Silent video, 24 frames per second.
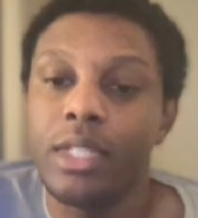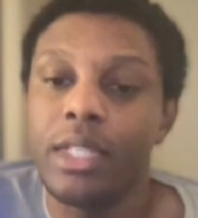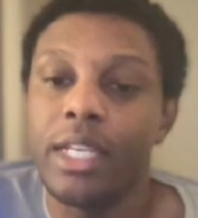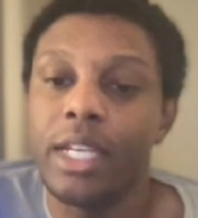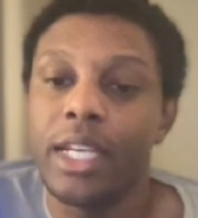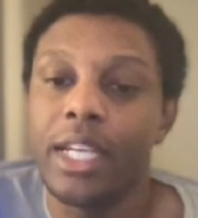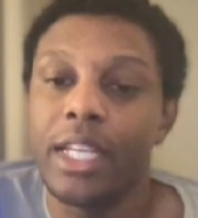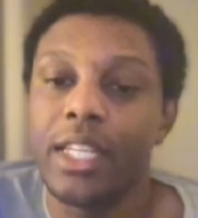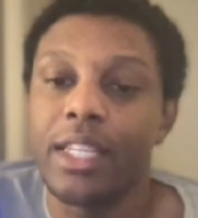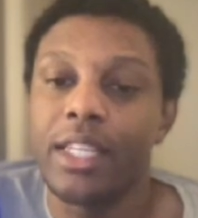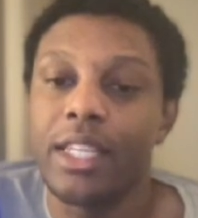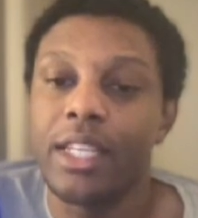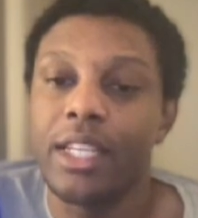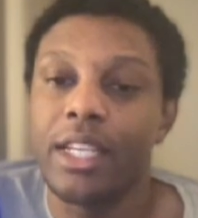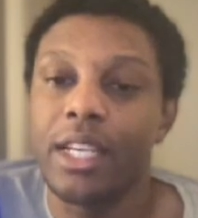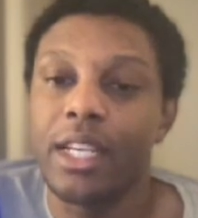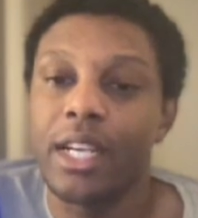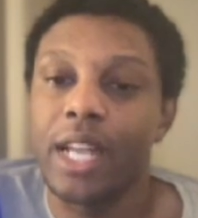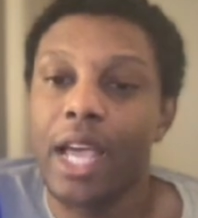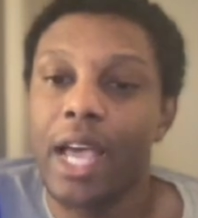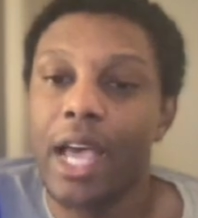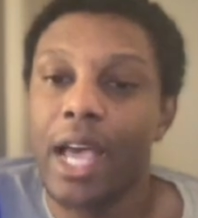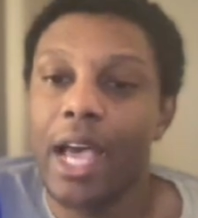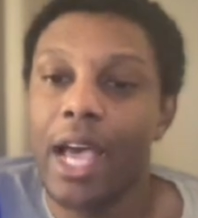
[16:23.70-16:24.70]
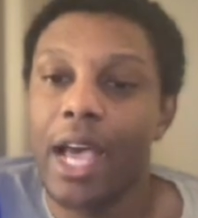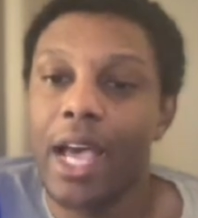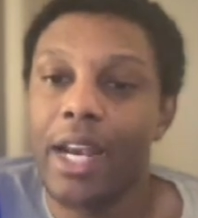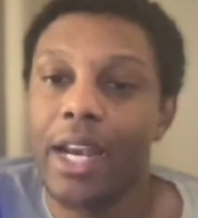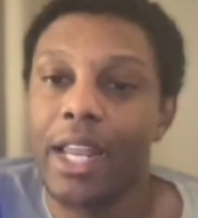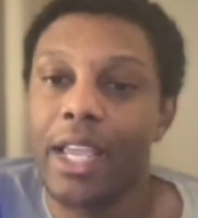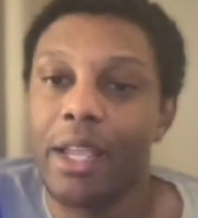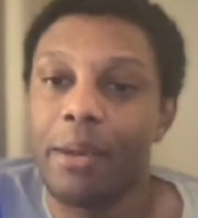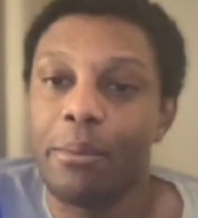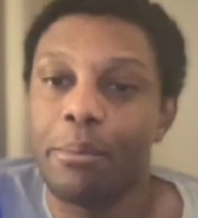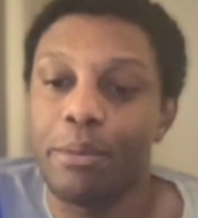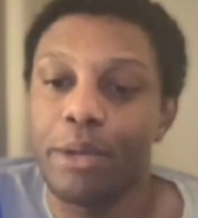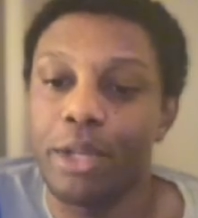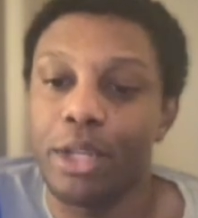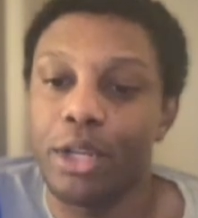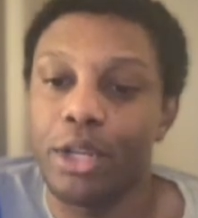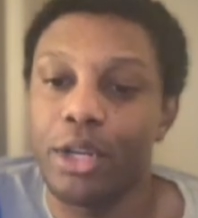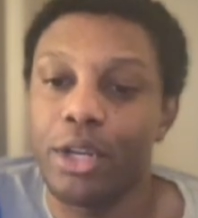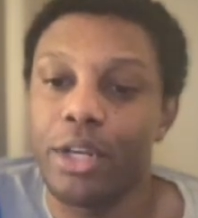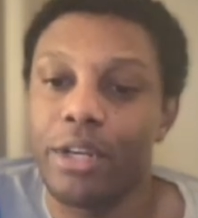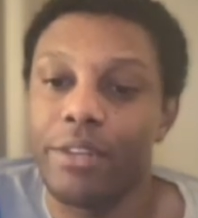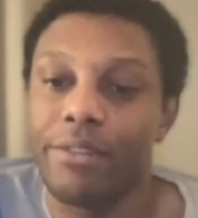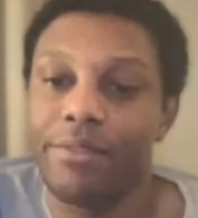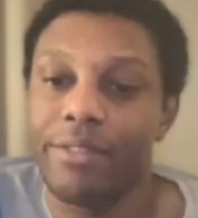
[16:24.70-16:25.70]
and then add a
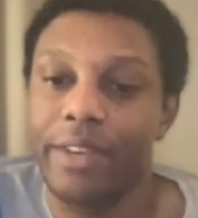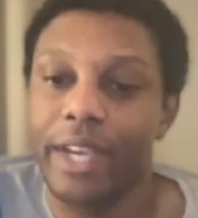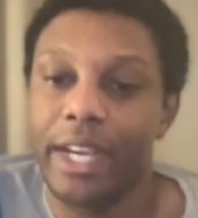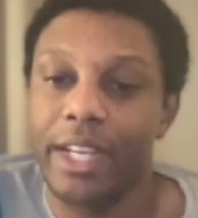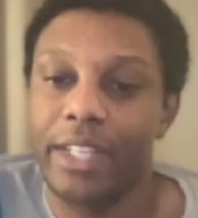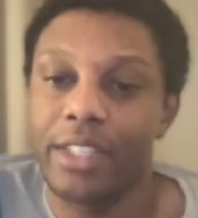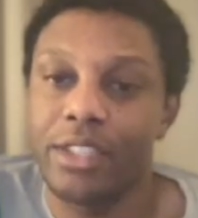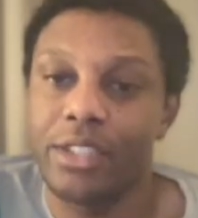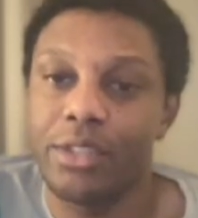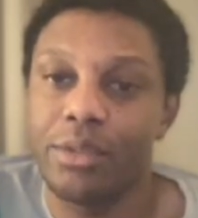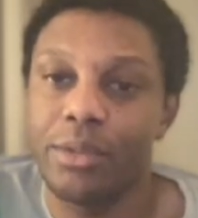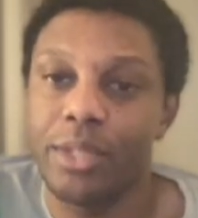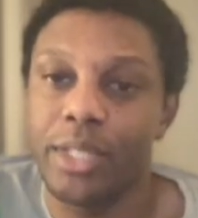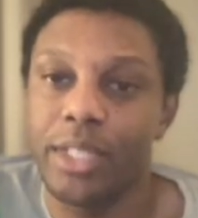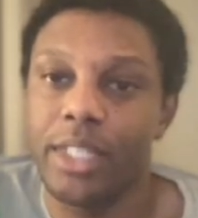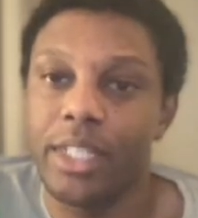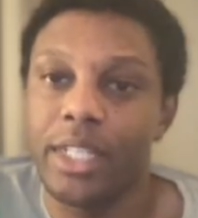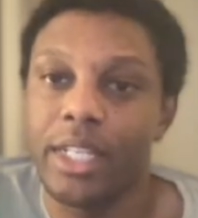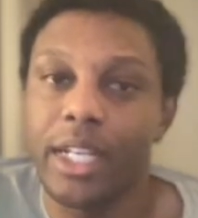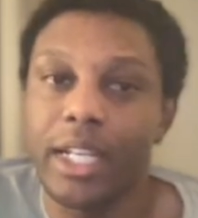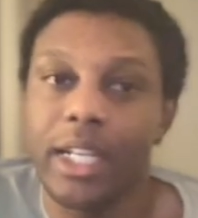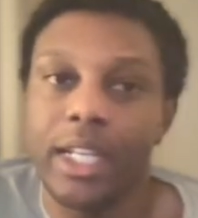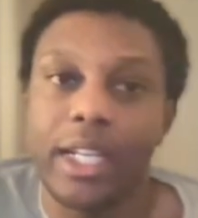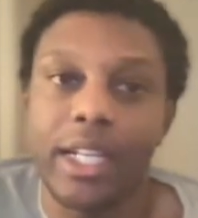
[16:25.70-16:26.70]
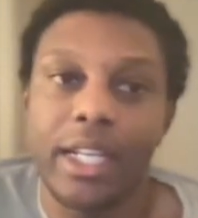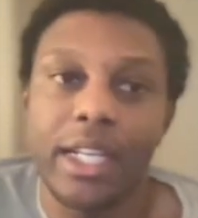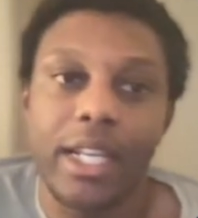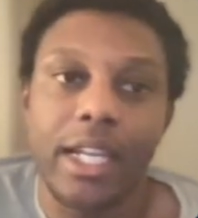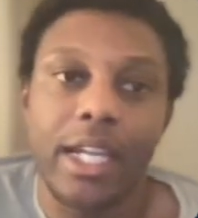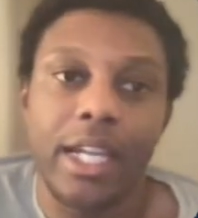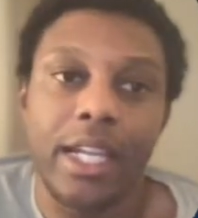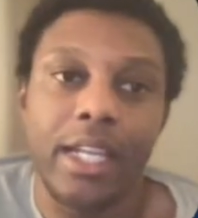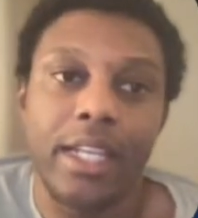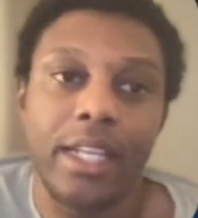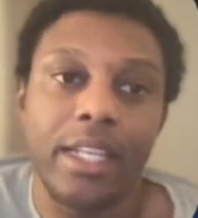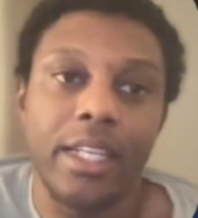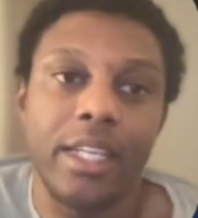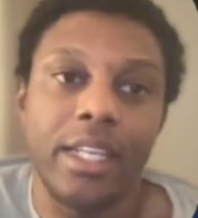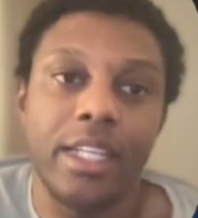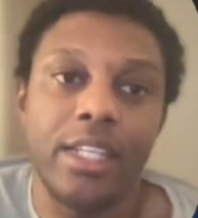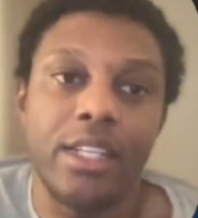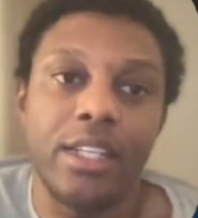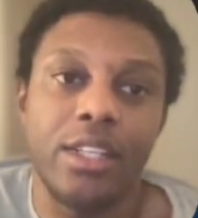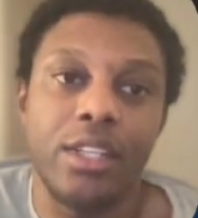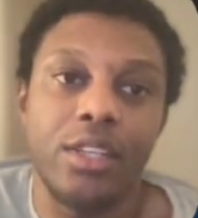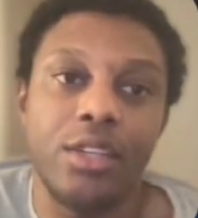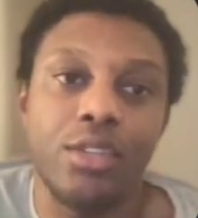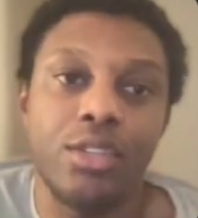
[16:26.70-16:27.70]
blur effect to it.
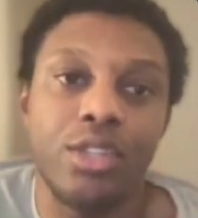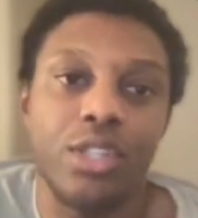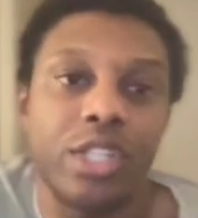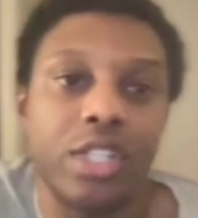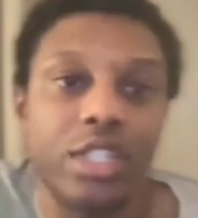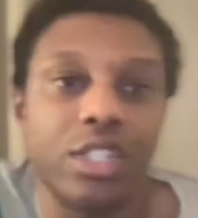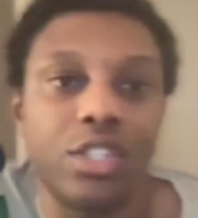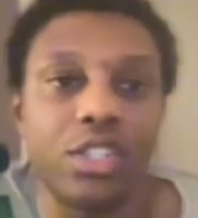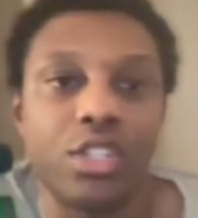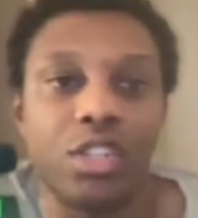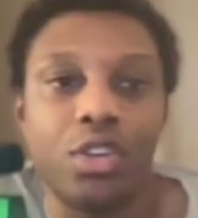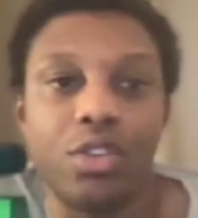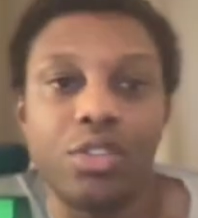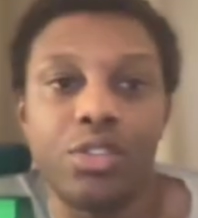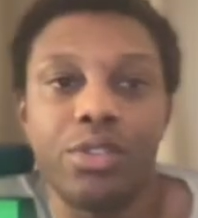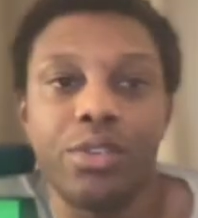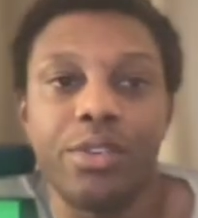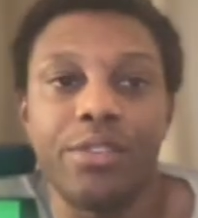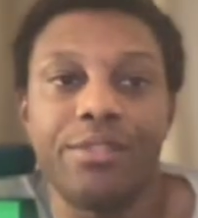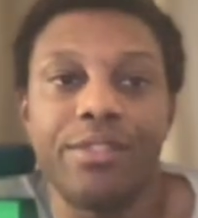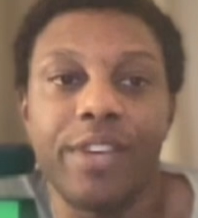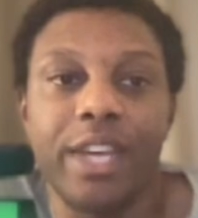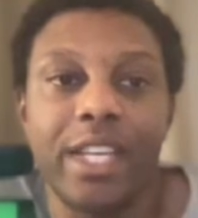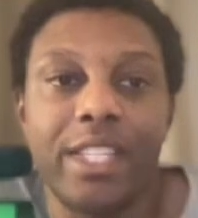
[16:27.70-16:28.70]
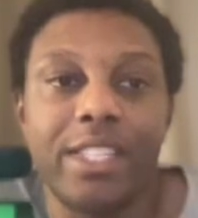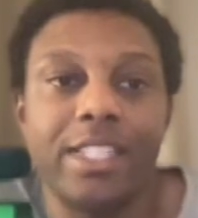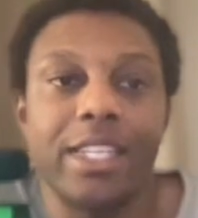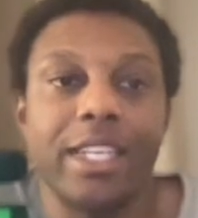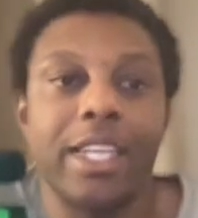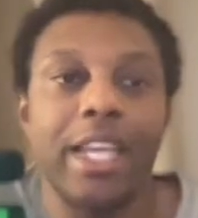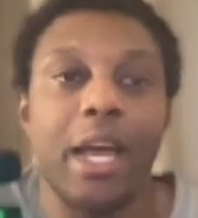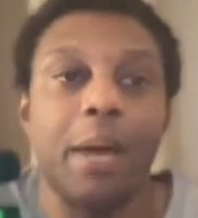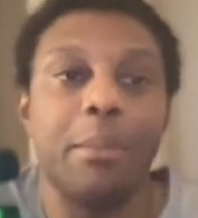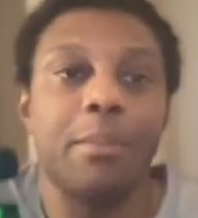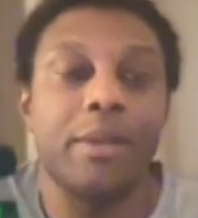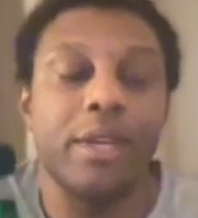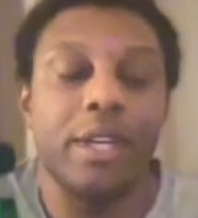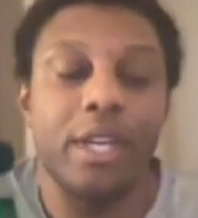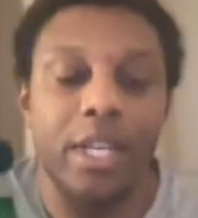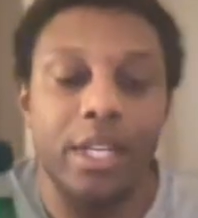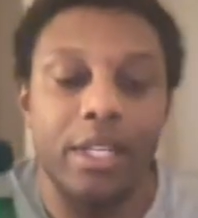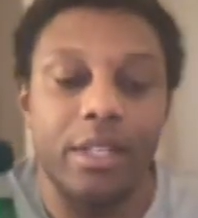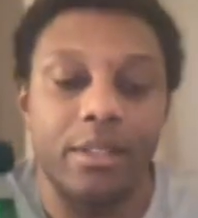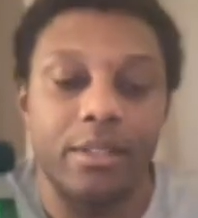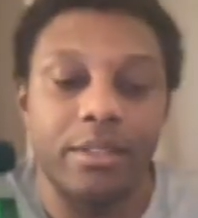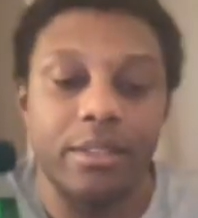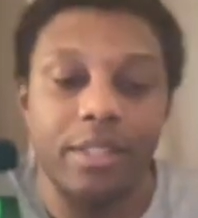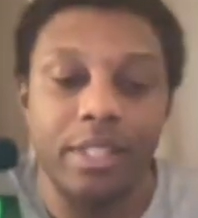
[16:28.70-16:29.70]
And usually you can just go to effects in
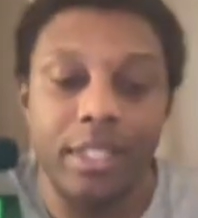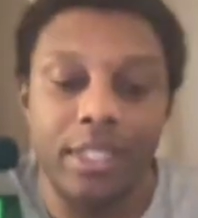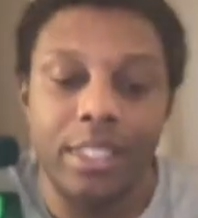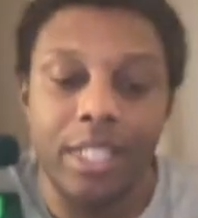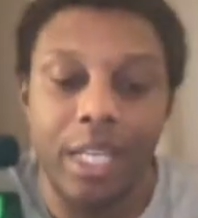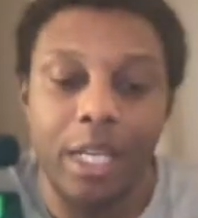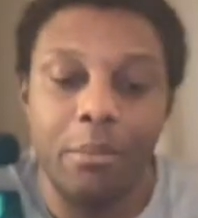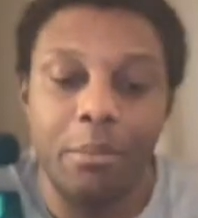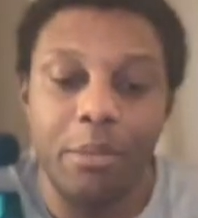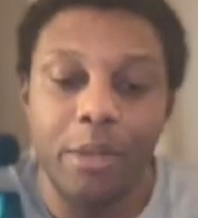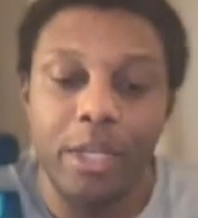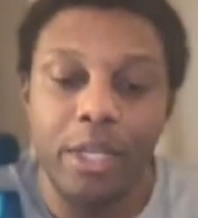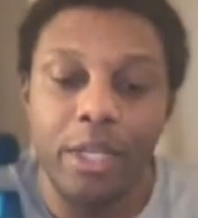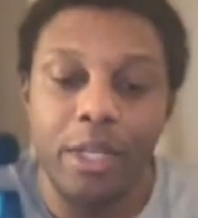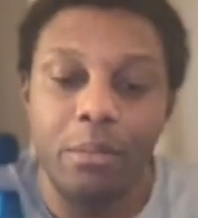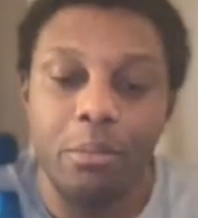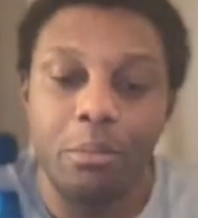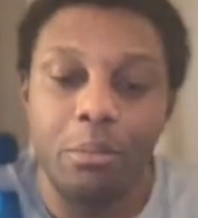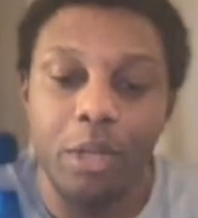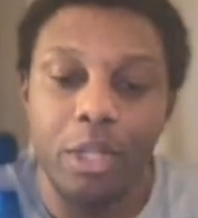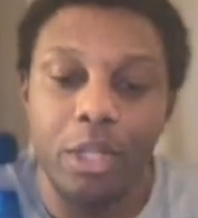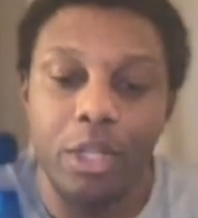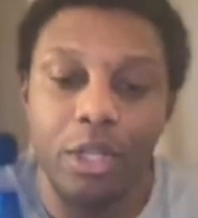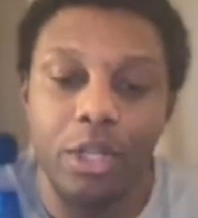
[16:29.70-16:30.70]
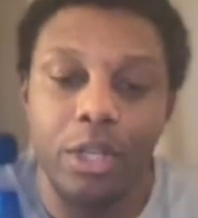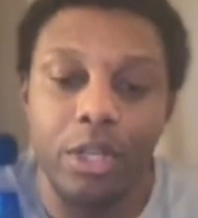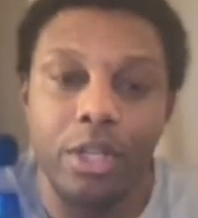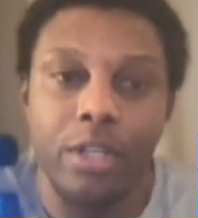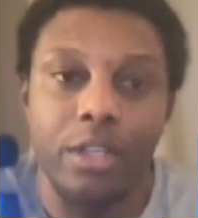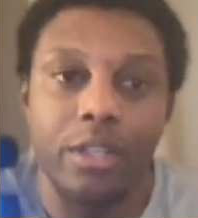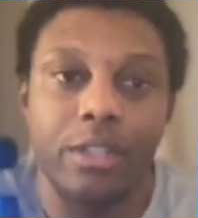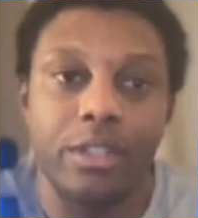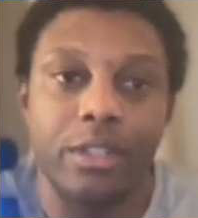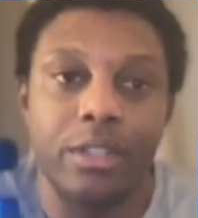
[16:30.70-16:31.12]
CapCut and type in blur.